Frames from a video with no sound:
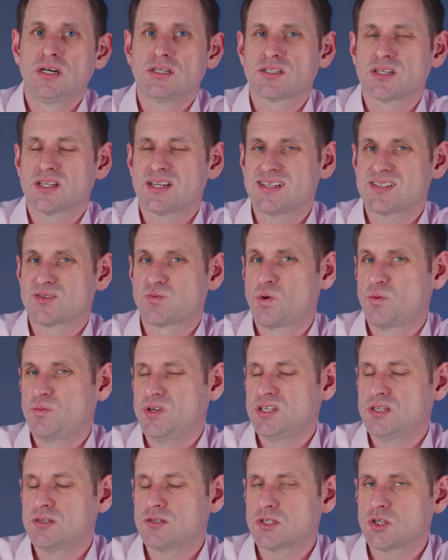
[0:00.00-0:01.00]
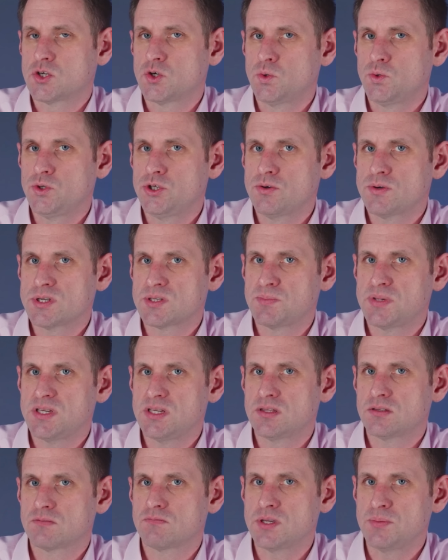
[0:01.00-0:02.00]
so that's what we used to call
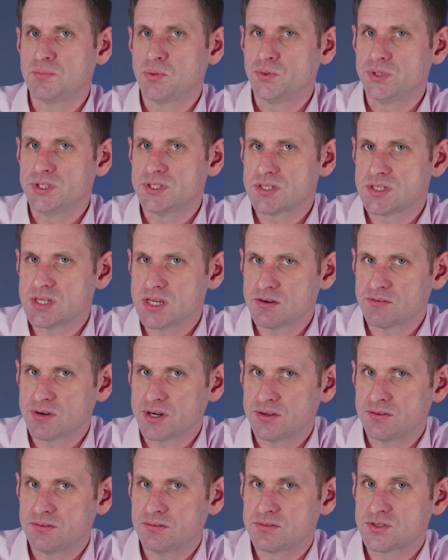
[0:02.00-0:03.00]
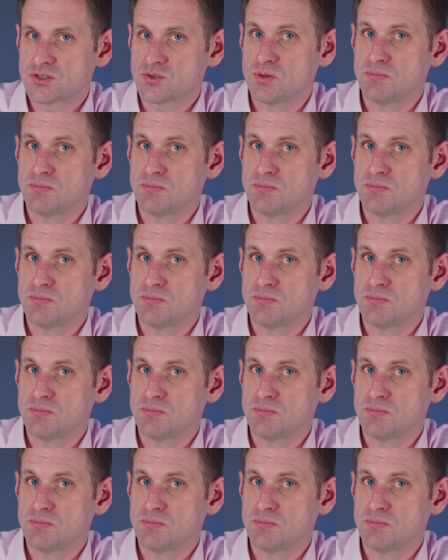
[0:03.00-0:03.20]
USB 3.0,